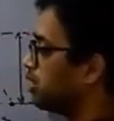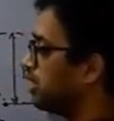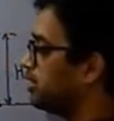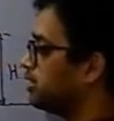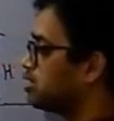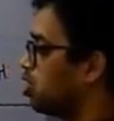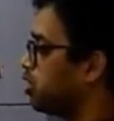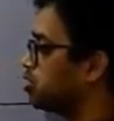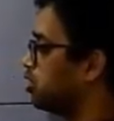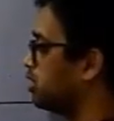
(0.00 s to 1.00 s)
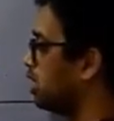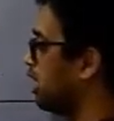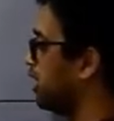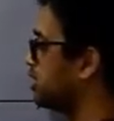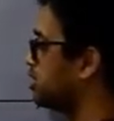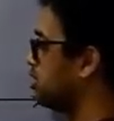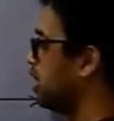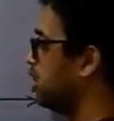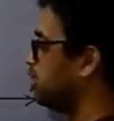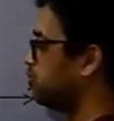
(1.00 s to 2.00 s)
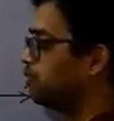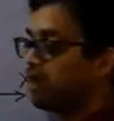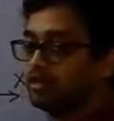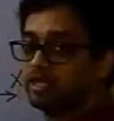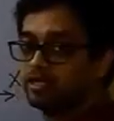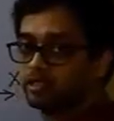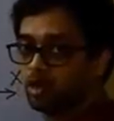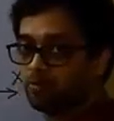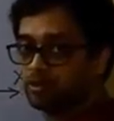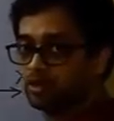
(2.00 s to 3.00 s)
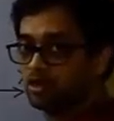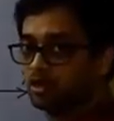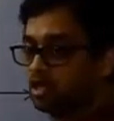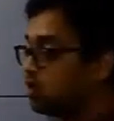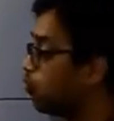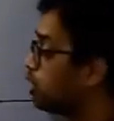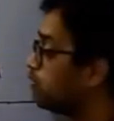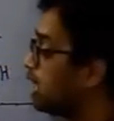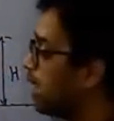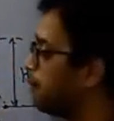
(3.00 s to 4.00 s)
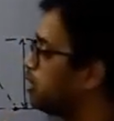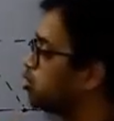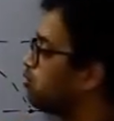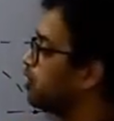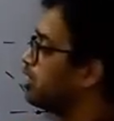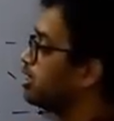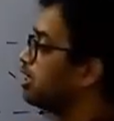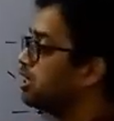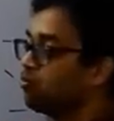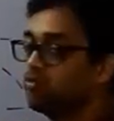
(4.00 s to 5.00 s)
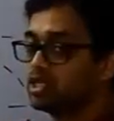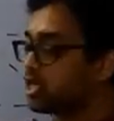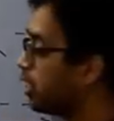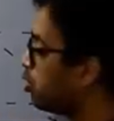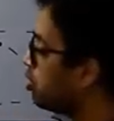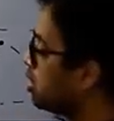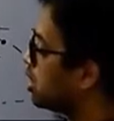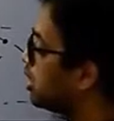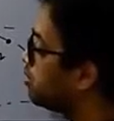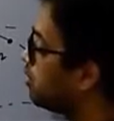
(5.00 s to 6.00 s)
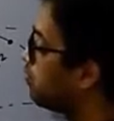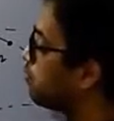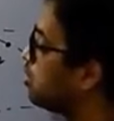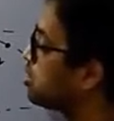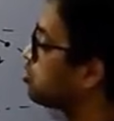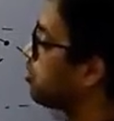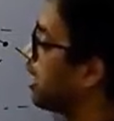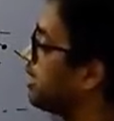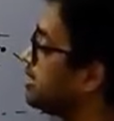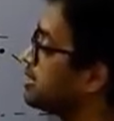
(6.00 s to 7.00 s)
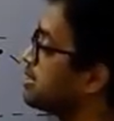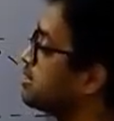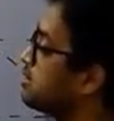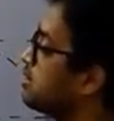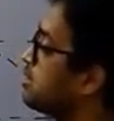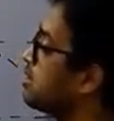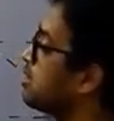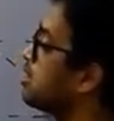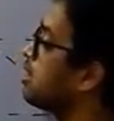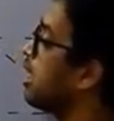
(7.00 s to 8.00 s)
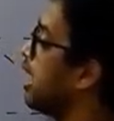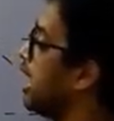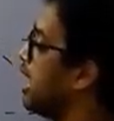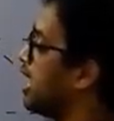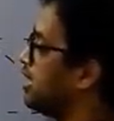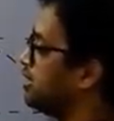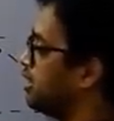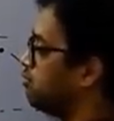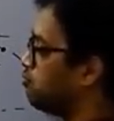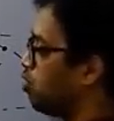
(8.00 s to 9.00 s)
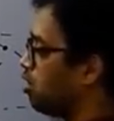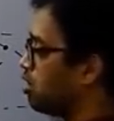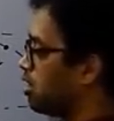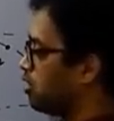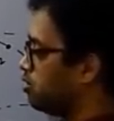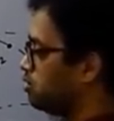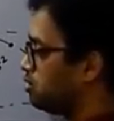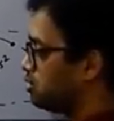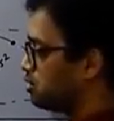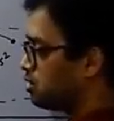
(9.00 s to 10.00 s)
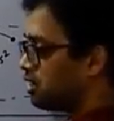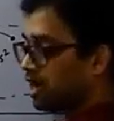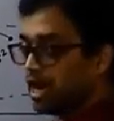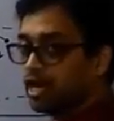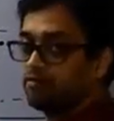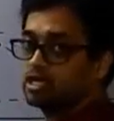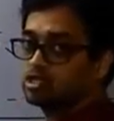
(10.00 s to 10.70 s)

in this horizontal direction and it will finally stop here. What will happen to the vertically moving shadow? It will first rise and then fall down and will